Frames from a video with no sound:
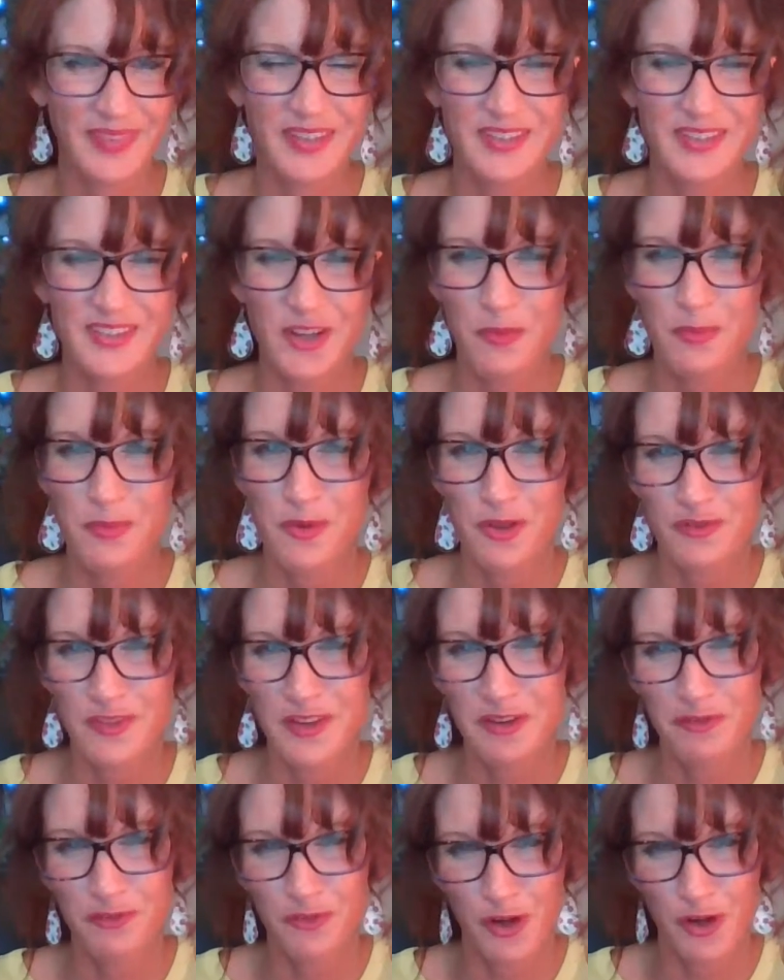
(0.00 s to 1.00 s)
So
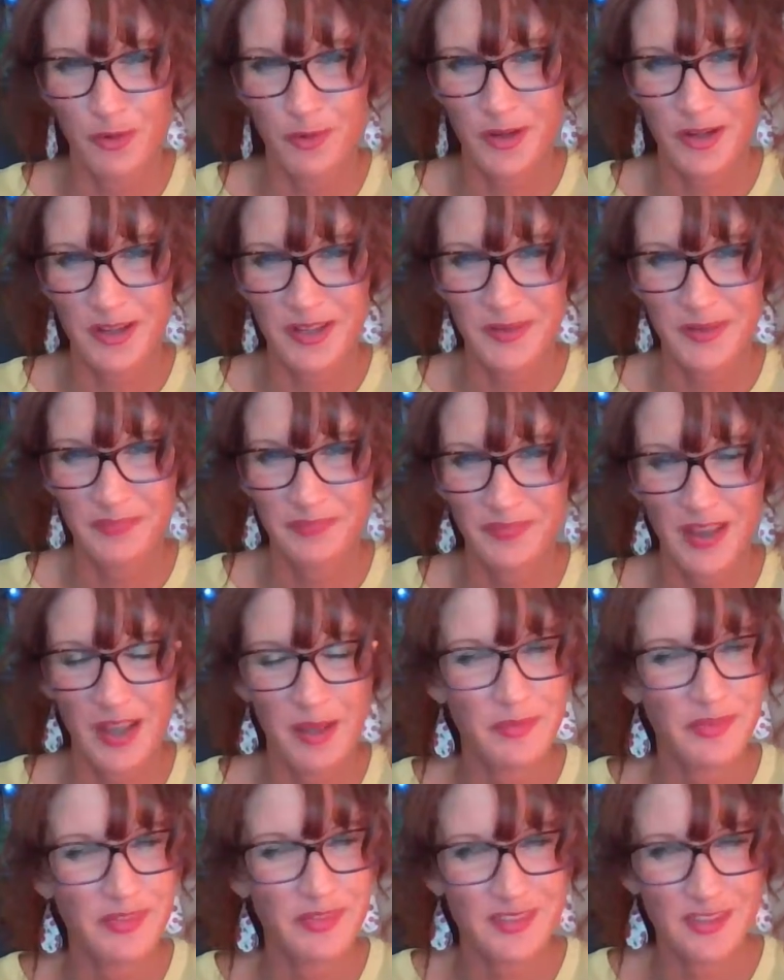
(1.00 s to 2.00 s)
moving forward,
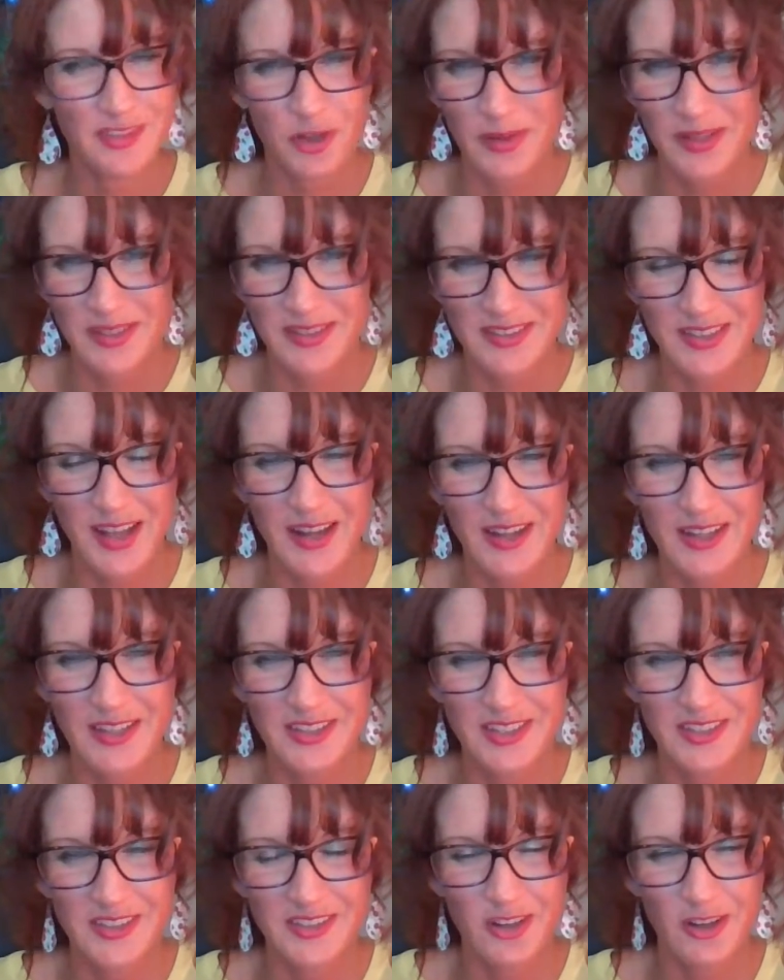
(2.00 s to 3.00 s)
I'm so excited
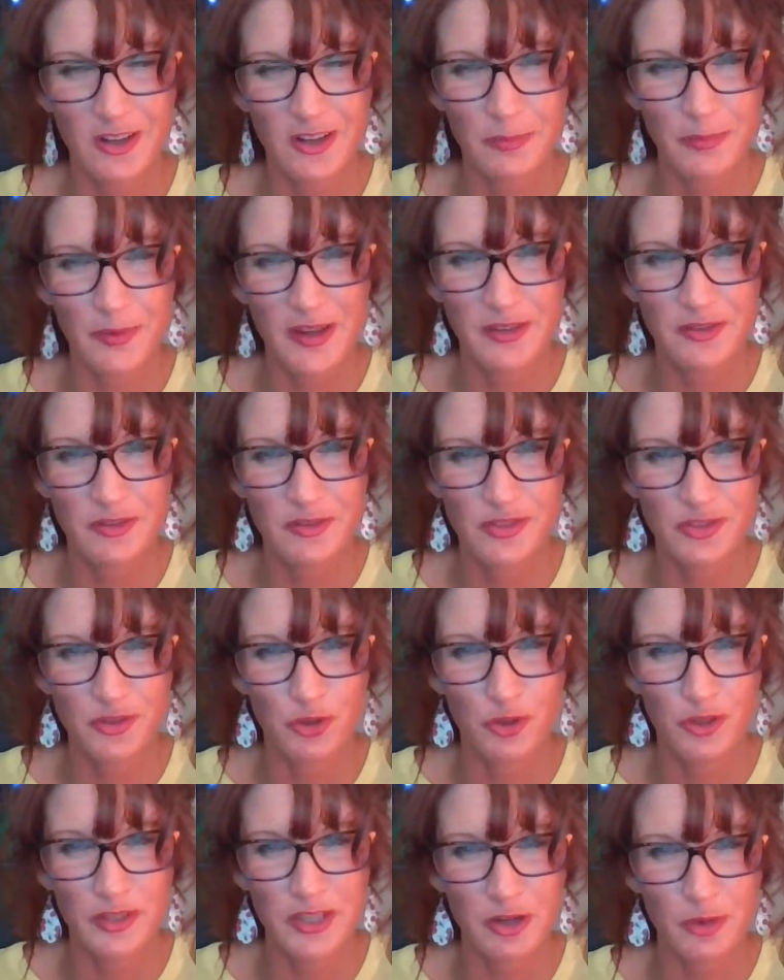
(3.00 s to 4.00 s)
to start a brand new
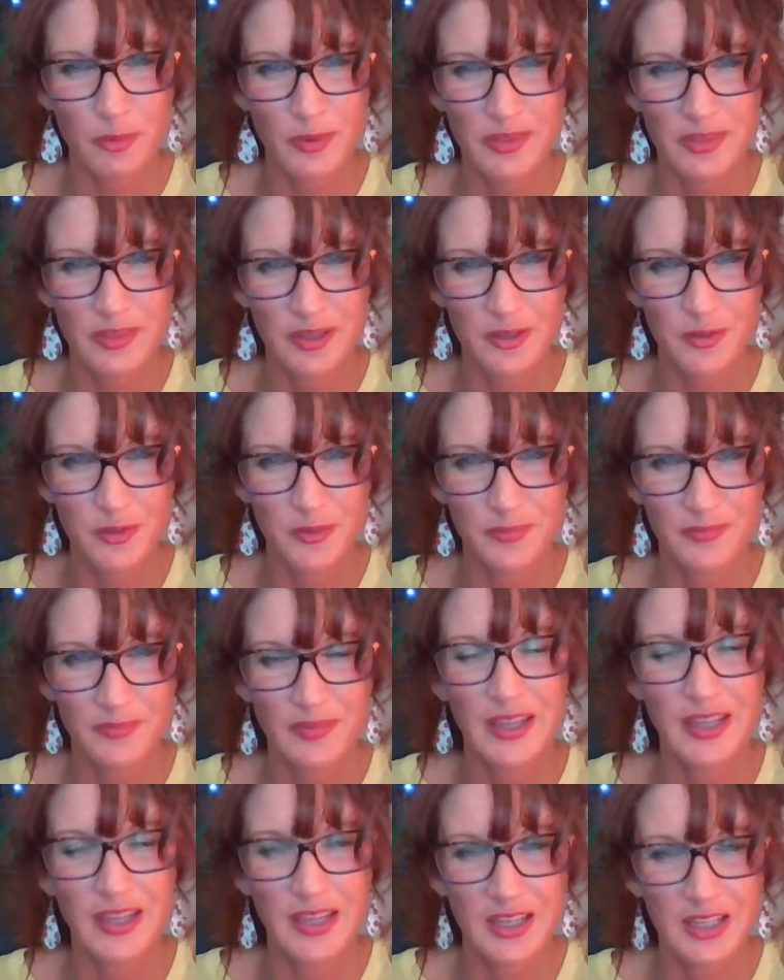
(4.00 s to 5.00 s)
school year with you,
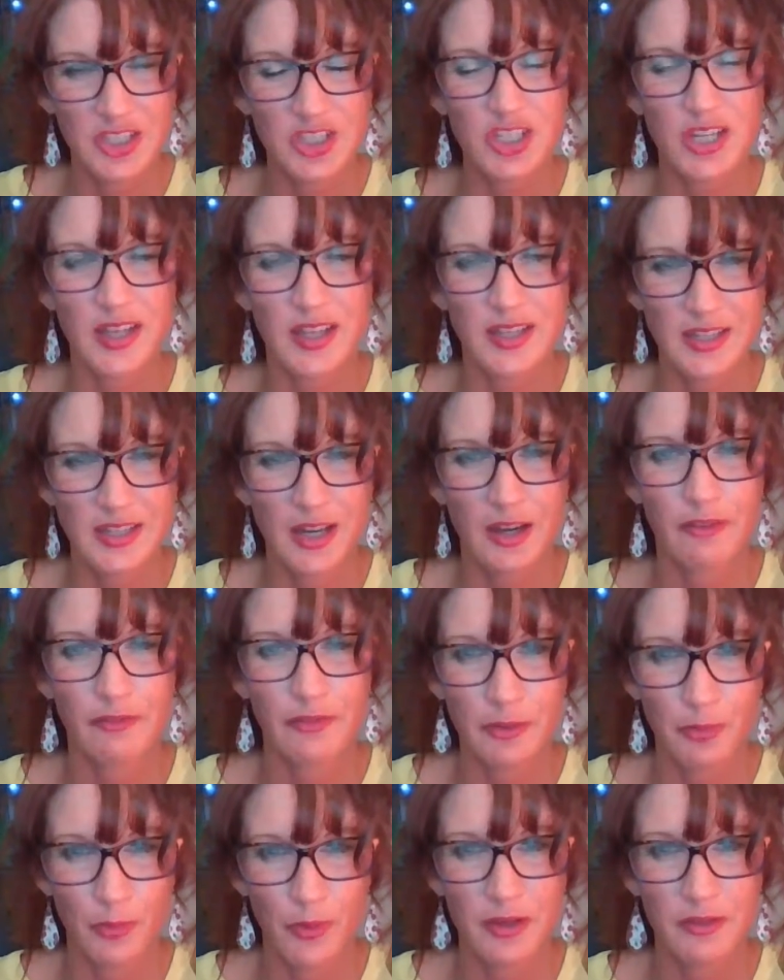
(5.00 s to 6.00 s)
each and
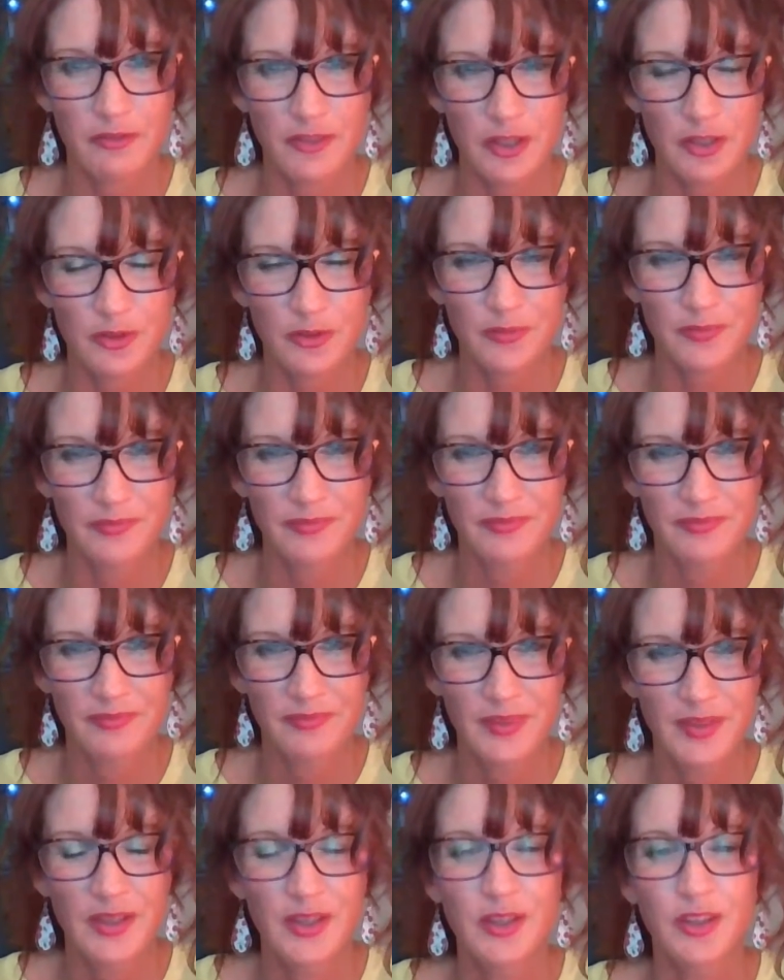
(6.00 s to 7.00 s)
every one of you.
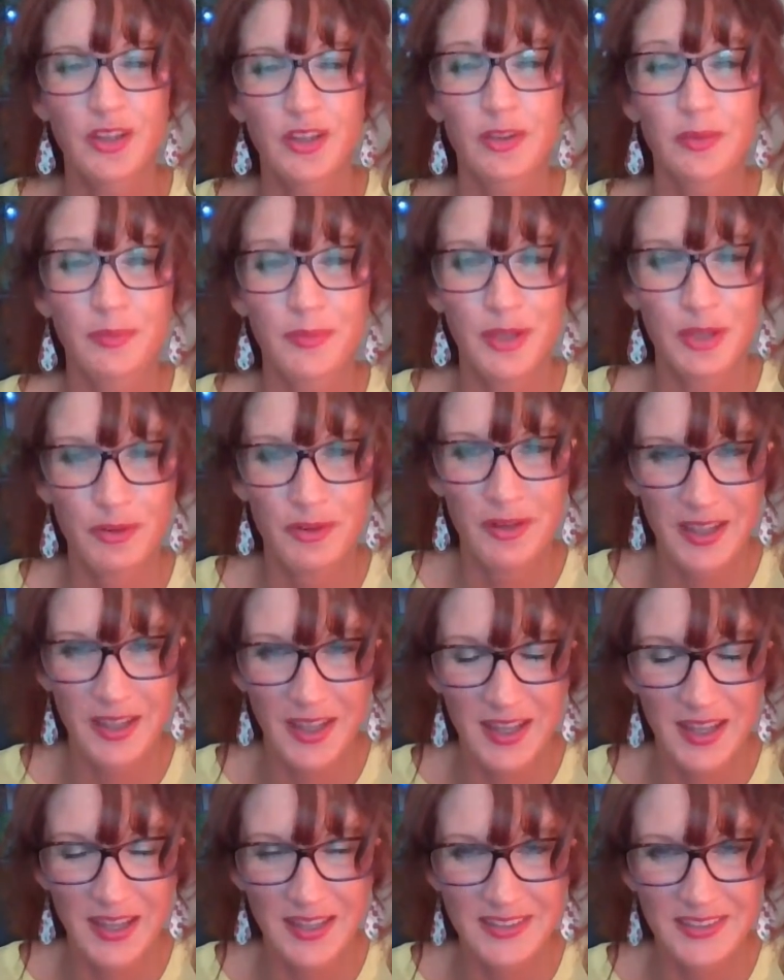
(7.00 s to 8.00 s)

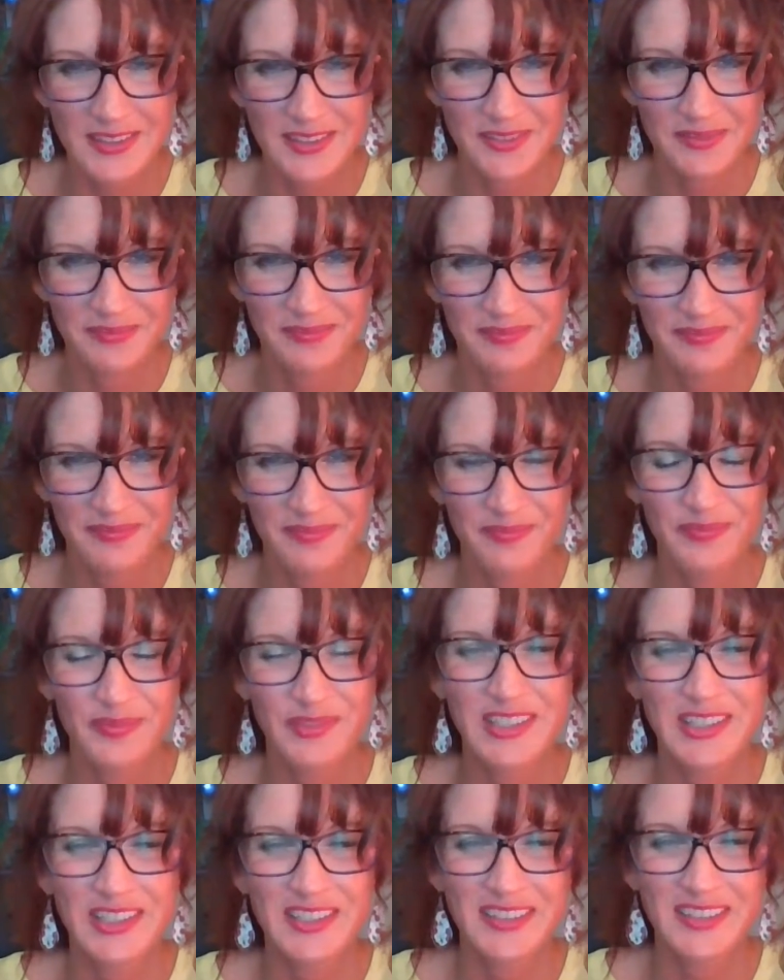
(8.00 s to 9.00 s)
Communicate,
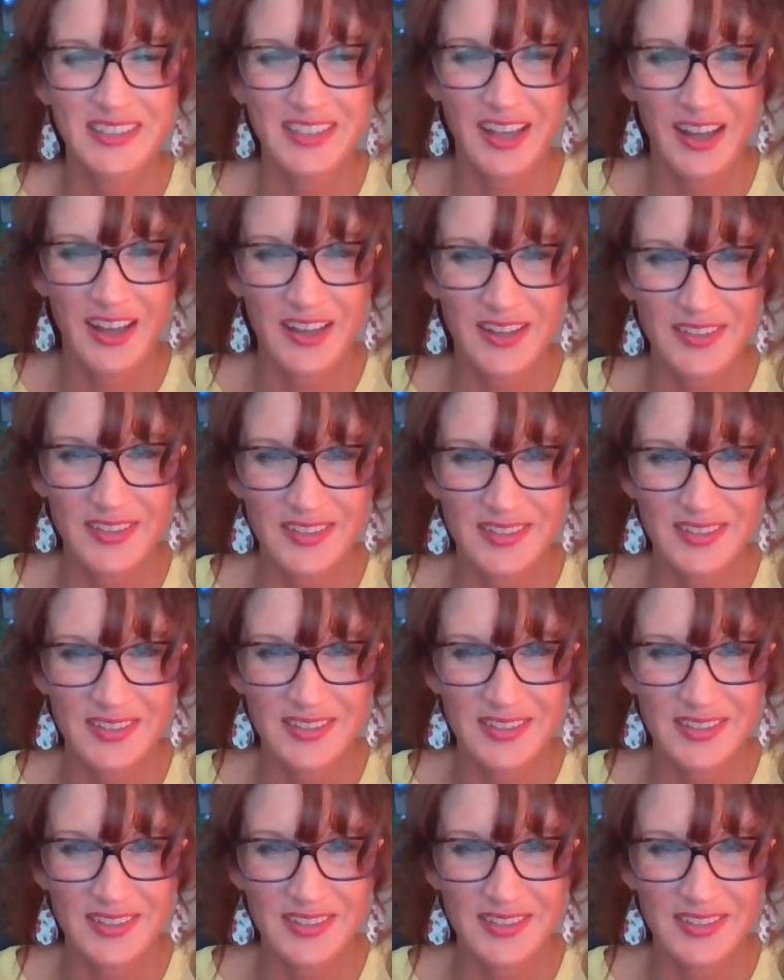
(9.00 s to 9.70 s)
discuss,